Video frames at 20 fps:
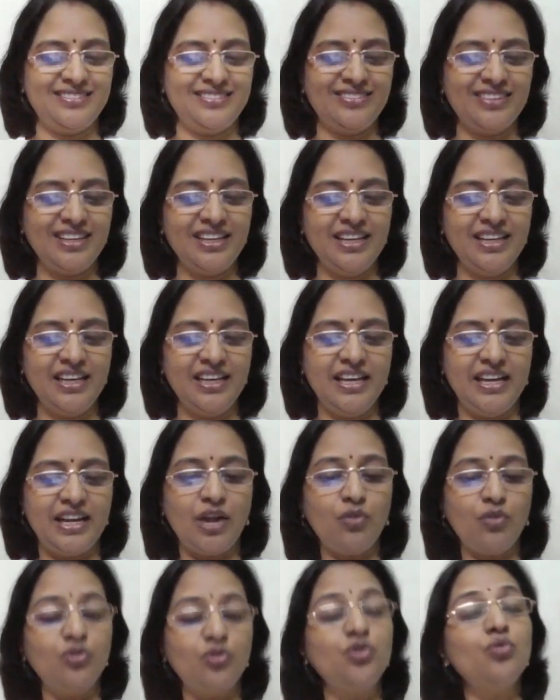Okay.
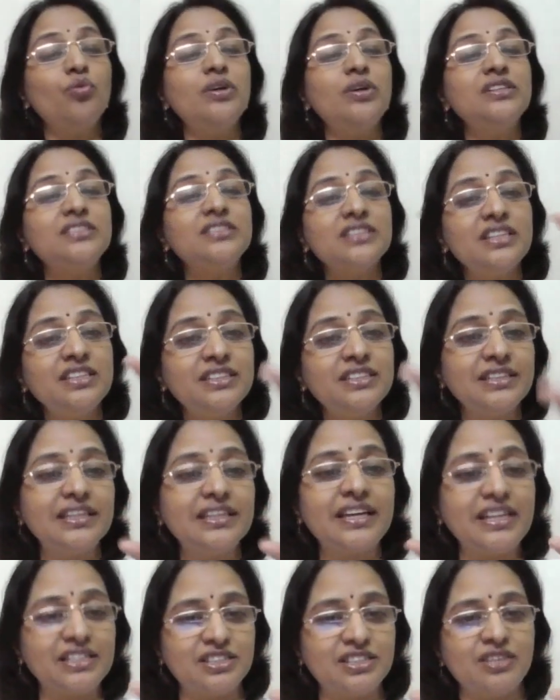Now towards
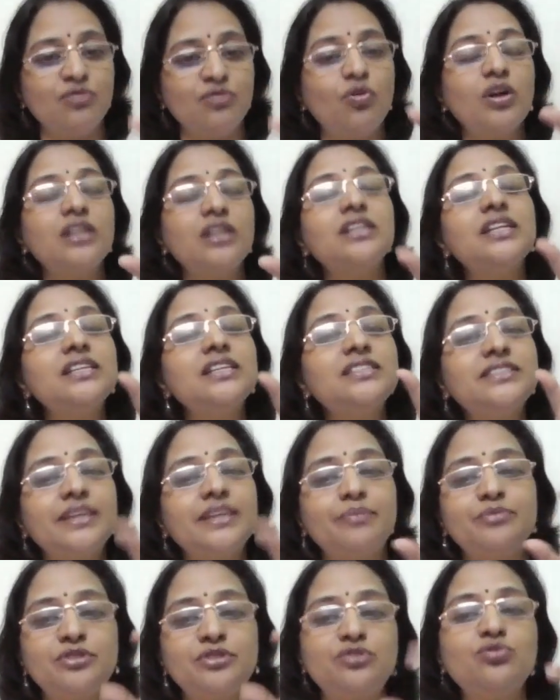integration, what are the
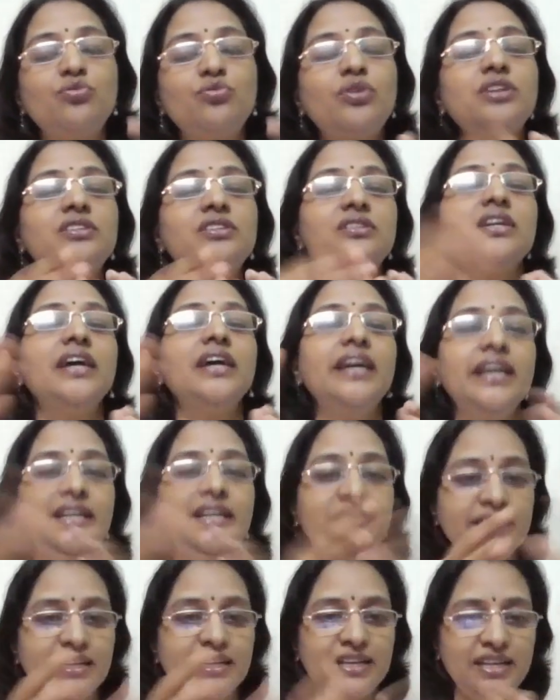steps towards
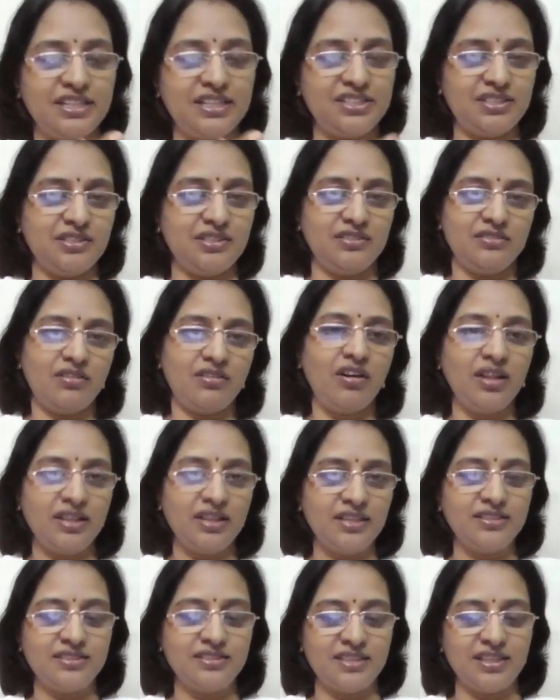integration? All
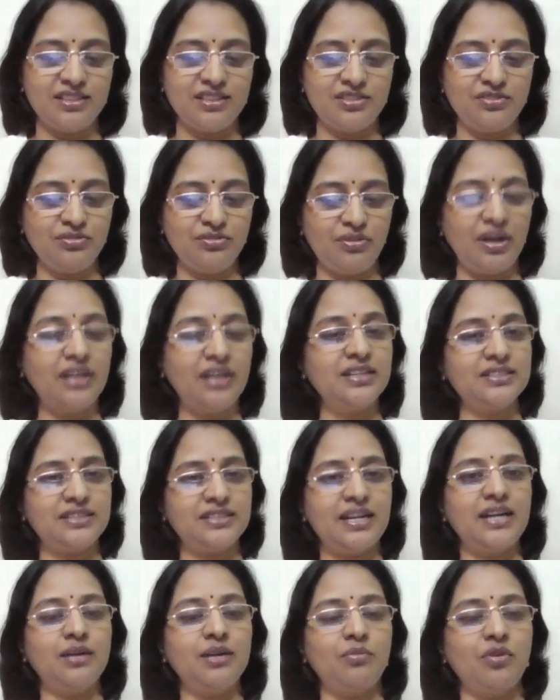these things you
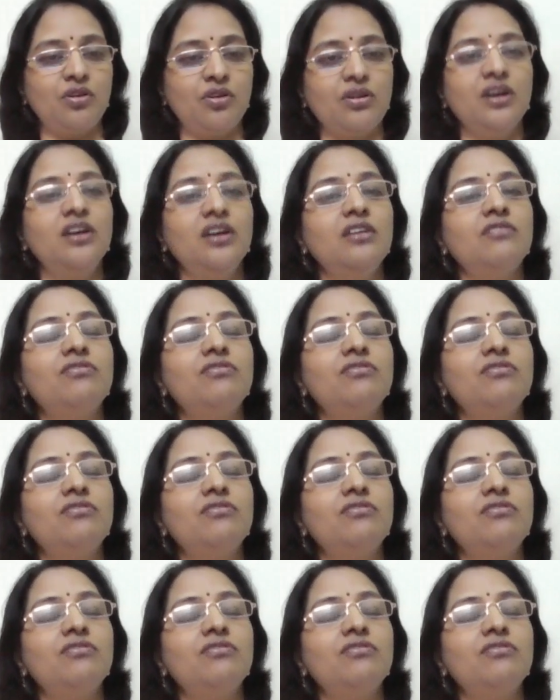understand about.